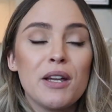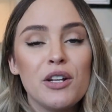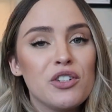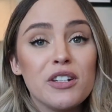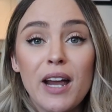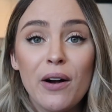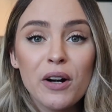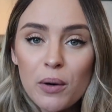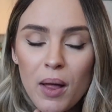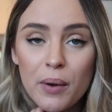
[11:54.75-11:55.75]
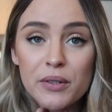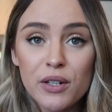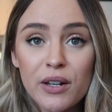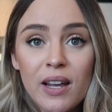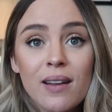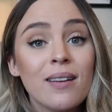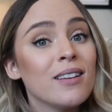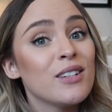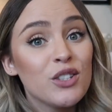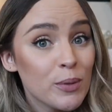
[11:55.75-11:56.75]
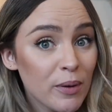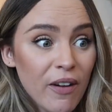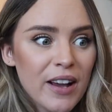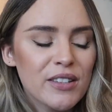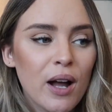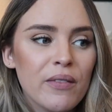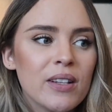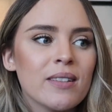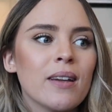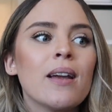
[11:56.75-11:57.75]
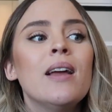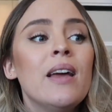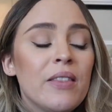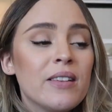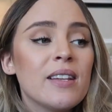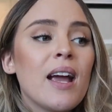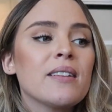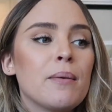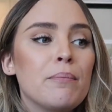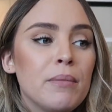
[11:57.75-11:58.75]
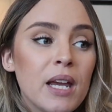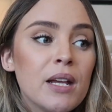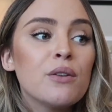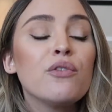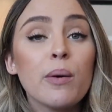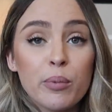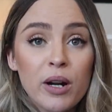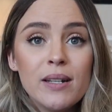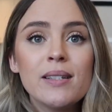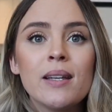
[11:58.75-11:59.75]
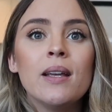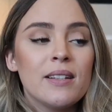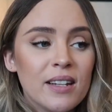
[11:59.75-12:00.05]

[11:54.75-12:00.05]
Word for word: kitchen counter while I was cooking supervised, obviously. This thing has a mean footprint. It